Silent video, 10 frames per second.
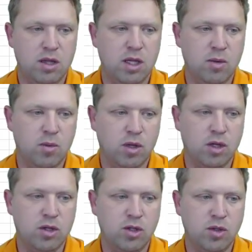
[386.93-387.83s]
And then
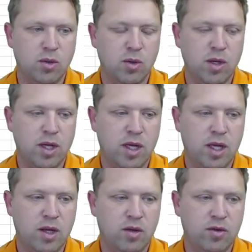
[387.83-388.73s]
we're going to do
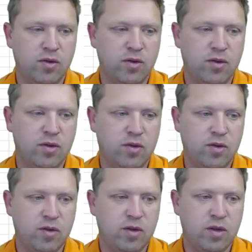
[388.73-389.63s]
else
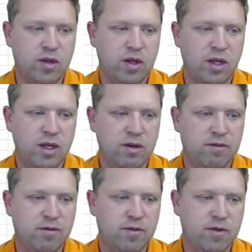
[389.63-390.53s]

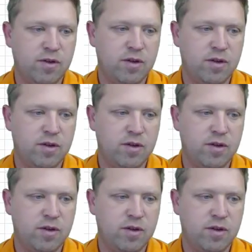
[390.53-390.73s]
if,